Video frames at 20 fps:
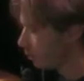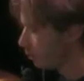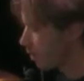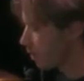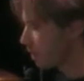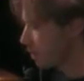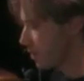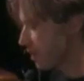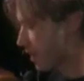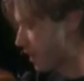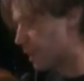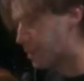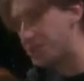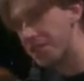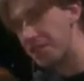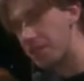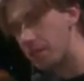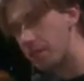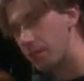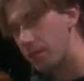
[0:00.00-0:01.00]
some
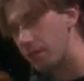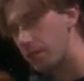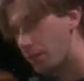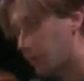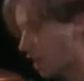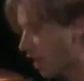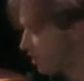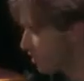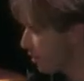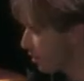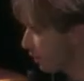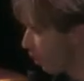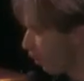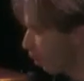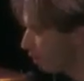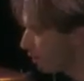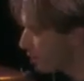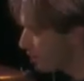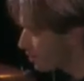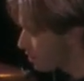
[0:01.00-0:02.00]
tips, and some
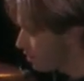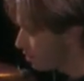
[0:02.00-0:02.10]
opens.